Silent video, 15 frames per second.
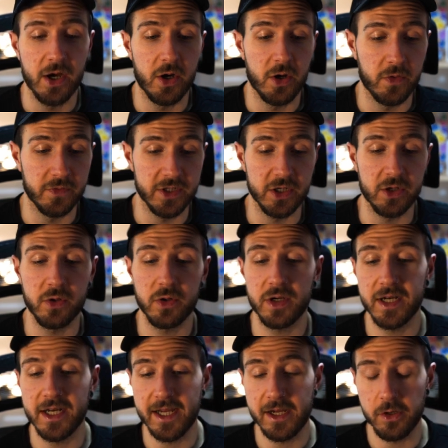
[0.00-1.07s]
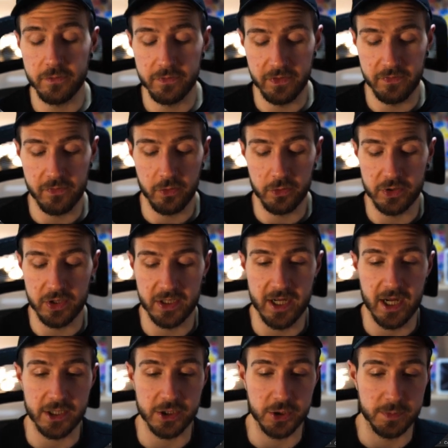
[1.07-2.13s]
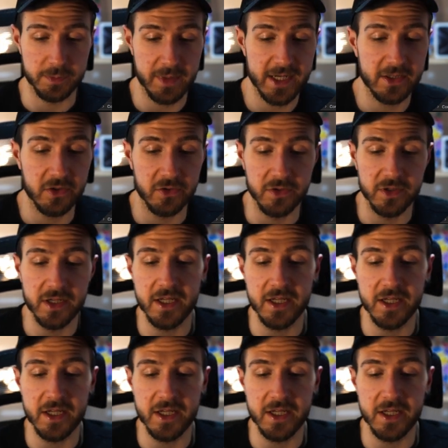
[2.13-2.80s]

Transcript: on the on-click of the floating action button